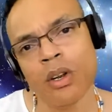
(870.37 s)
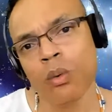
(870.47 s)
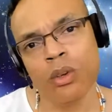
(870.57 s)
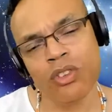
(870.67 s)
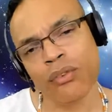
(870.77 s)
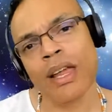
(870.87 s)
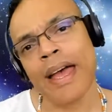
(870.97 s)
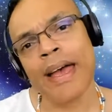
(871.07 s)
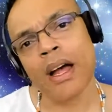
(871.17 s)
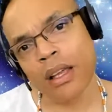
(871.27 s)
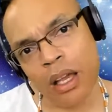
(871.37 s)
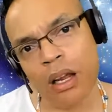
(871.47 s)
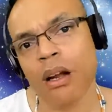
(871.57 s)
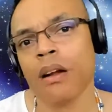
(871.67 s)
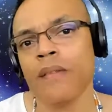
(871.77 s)
Would you fly out
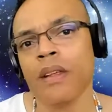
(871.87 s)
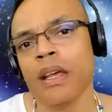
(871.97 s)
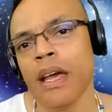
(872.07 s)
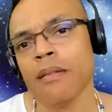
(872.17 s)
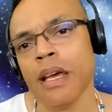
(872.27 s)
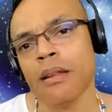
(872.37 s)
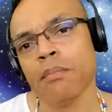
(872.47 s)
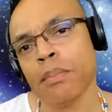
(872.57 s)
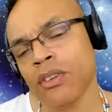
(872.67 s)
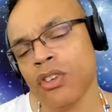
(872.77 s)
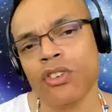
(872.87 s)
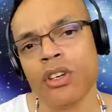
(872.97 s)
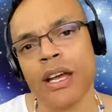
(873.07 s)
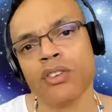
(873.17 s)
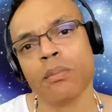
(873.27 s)
here and pitch us your
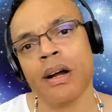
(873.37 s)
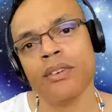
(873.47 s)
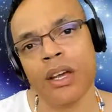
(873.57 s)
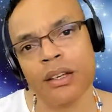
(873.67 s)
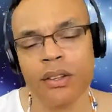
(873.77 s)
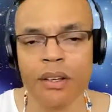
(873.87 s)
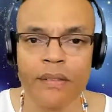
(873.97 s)
next project?